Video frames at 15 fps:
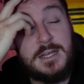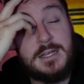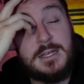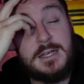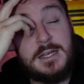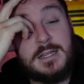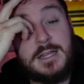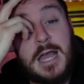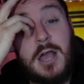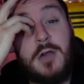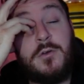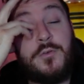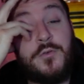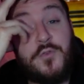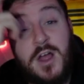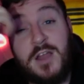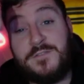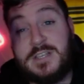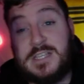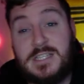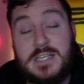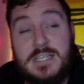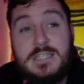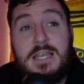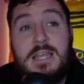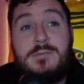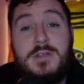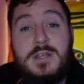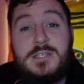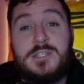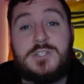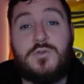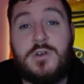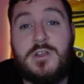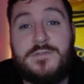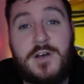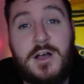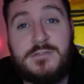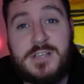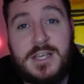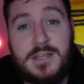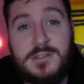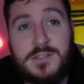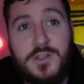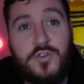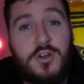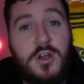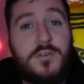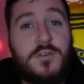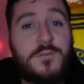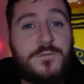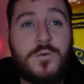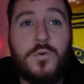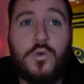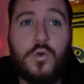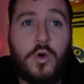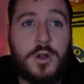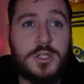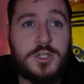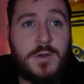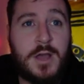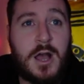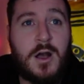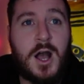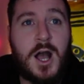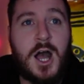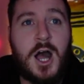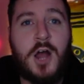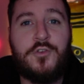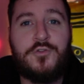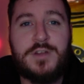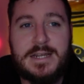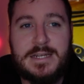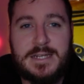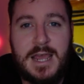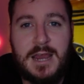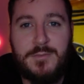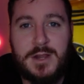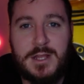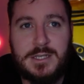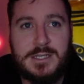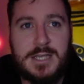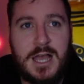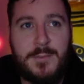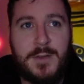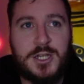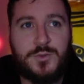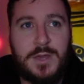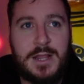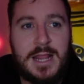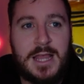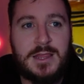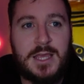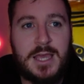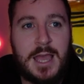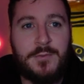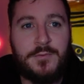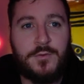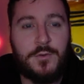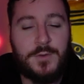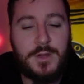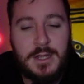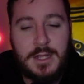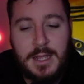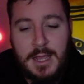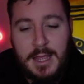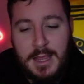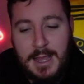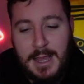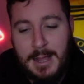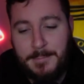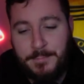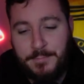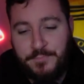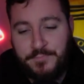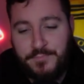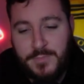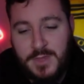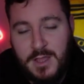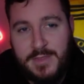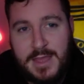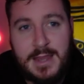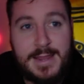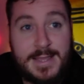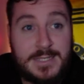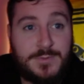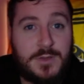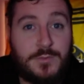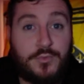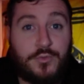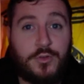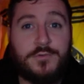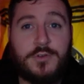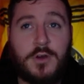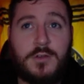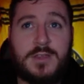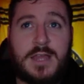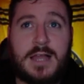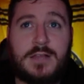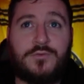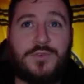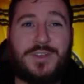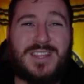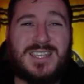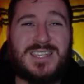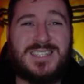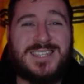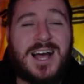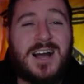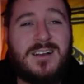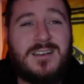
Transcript: They were in front for 16 minutes and 25 seconds. So not even a full quarter to our 110 minutes is how much we led the game for. That needs to be improved on. That really stung.